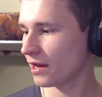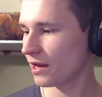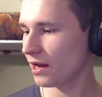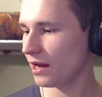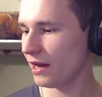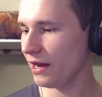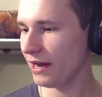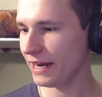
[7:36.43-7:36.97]

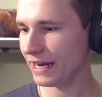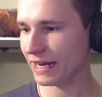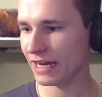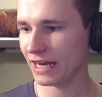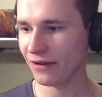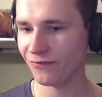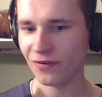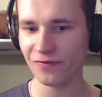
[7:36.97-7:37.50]
I
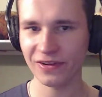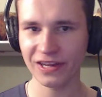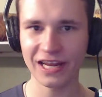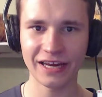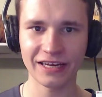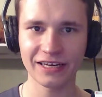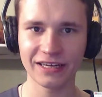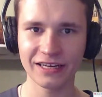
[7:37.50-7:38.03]
have a
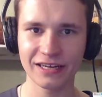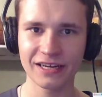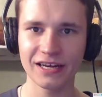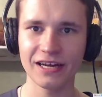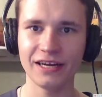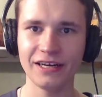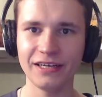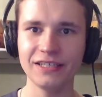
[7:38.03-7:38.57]
flag
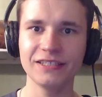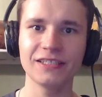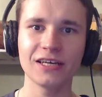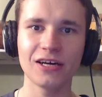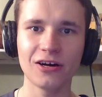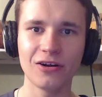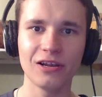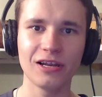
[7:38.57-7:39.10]
it's
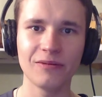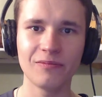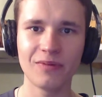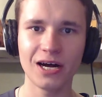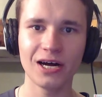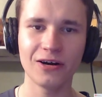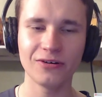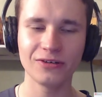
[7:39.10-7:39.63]
all
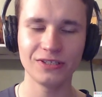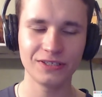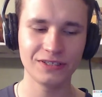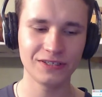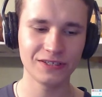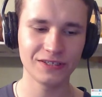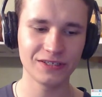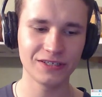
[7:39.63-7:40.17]

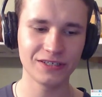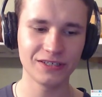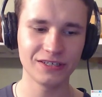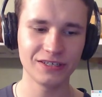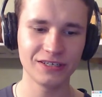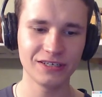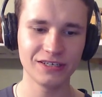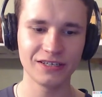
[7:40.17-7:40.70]
about uh,
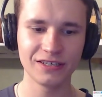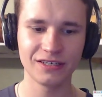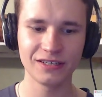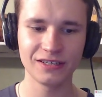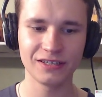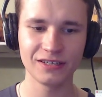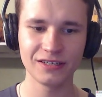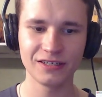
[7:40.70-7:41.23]

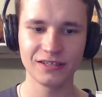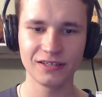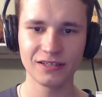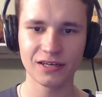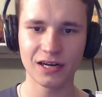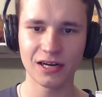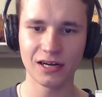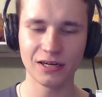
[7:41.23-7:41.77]

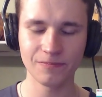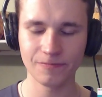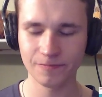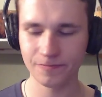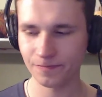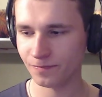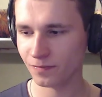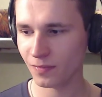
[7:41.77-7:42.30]
ah
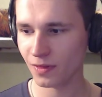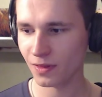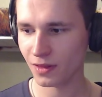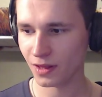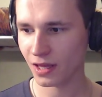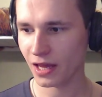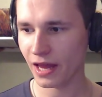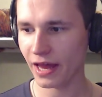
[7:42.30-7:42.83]

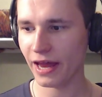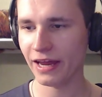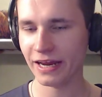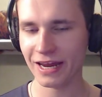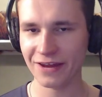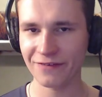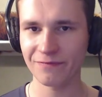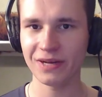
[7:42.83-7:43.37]
I
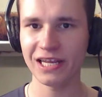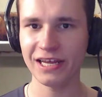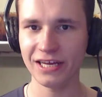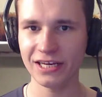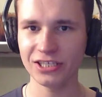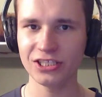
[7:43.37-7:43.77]
have Malaysia